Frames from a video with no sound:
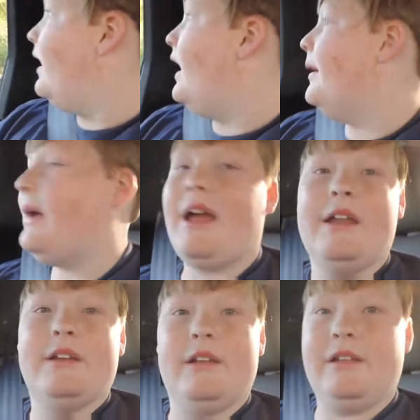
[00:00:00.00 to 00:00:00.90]
Um,
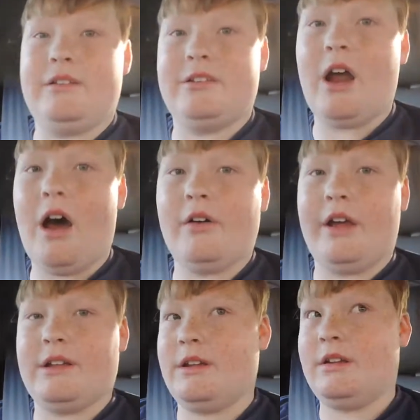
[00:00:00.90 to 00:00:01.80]
and it's not
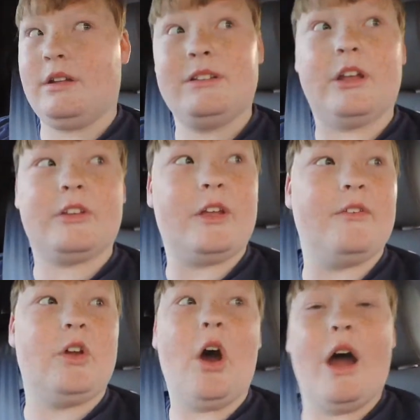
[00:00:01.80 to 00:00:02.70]
like, it doesn't
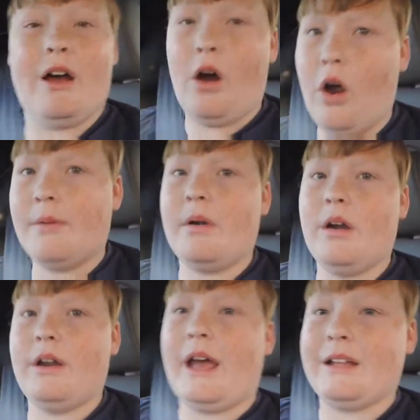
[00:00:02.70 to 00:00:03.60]
give you a
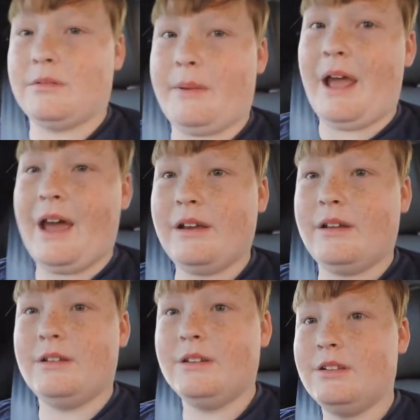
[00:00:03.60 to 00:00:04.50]
heartburn no, as bad.
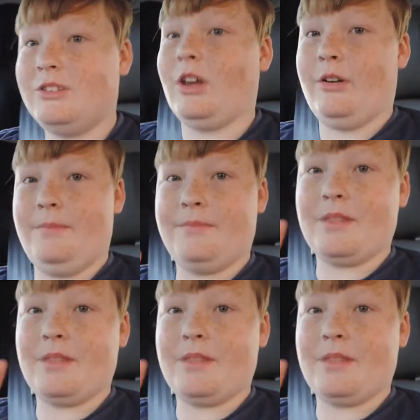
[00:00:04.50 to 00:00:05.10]
So